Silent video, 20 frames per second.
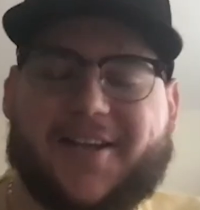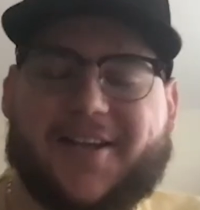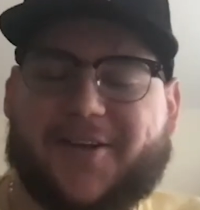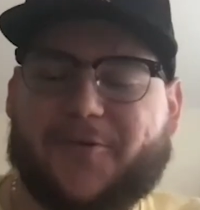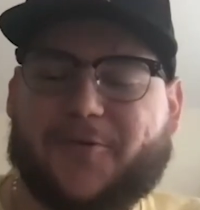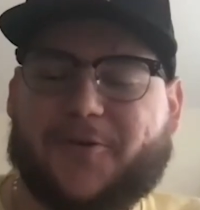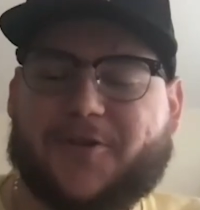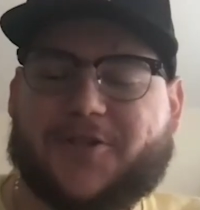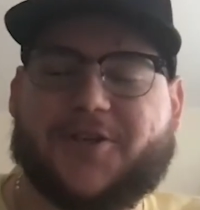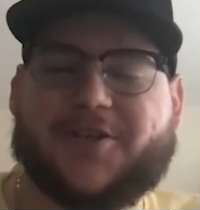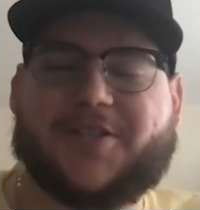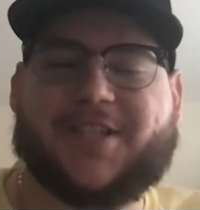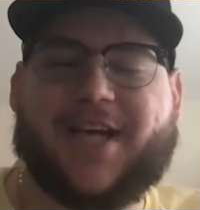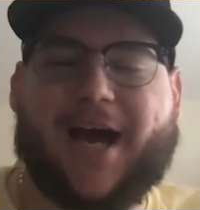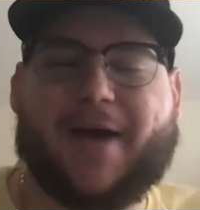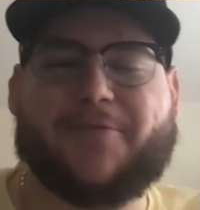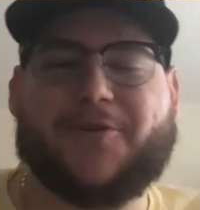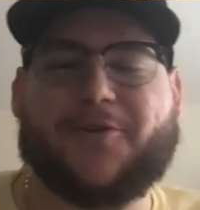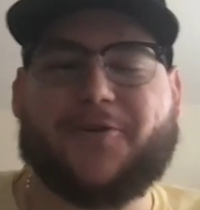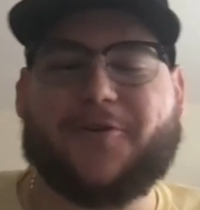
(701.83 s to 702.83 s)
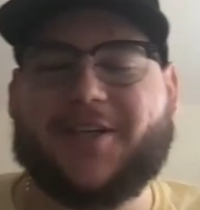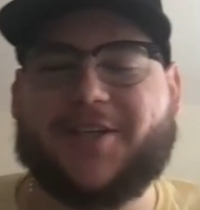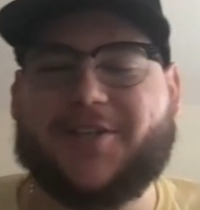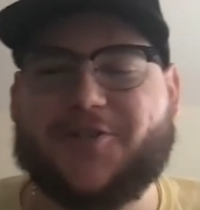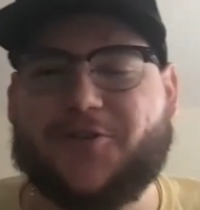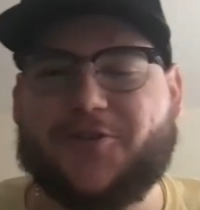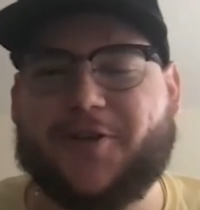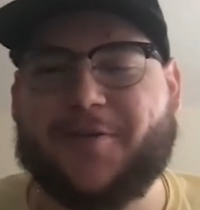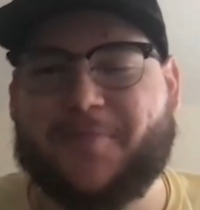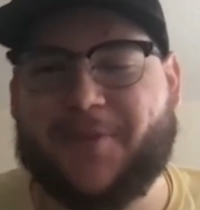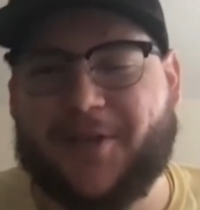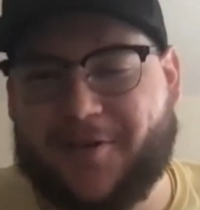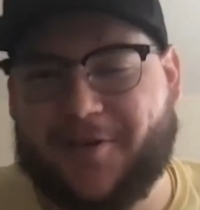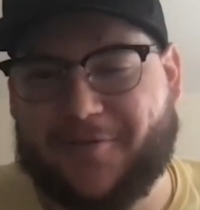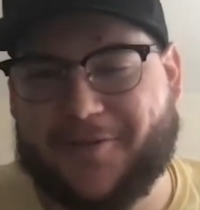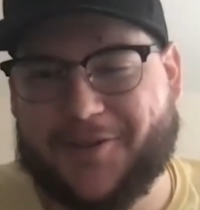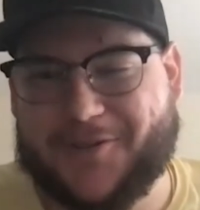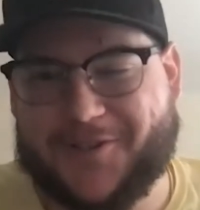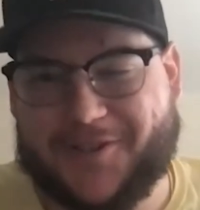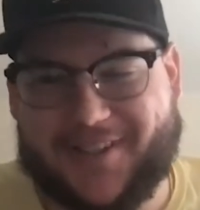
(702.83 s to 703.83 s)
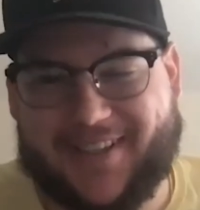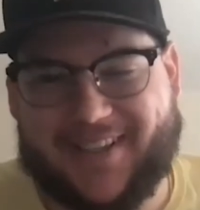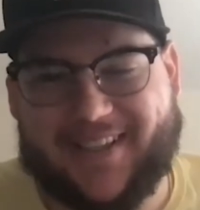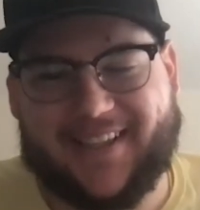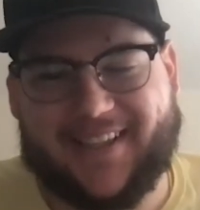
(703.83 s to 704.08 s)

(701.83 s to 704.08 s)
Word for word: What's your top three dream interviews?